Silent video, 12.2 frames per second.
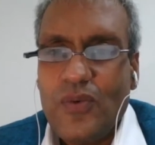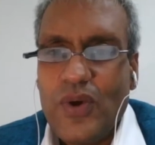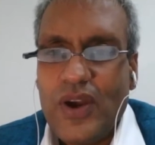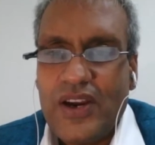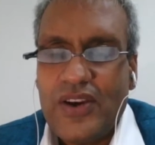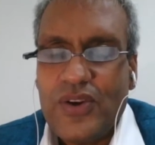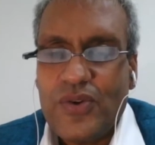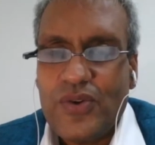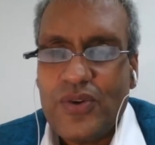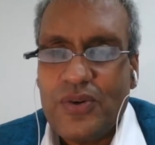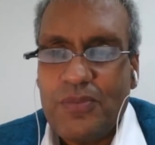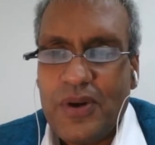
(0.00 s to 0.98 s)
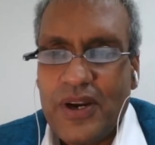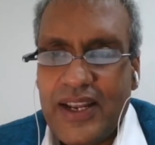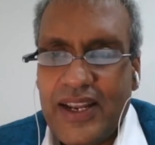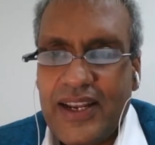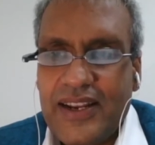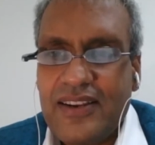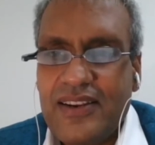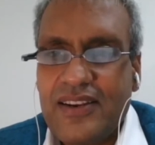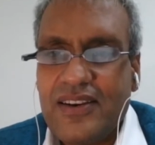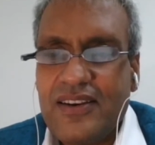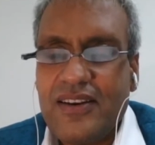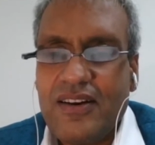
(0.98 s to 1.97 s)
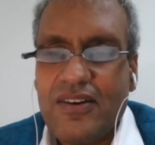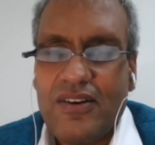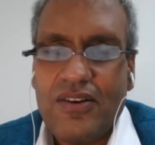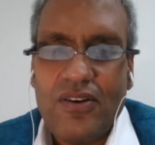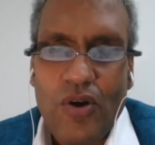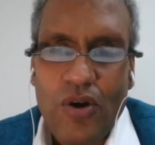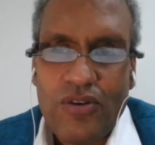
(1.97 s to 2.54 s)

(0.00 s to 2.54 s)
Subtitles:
where you could bring in all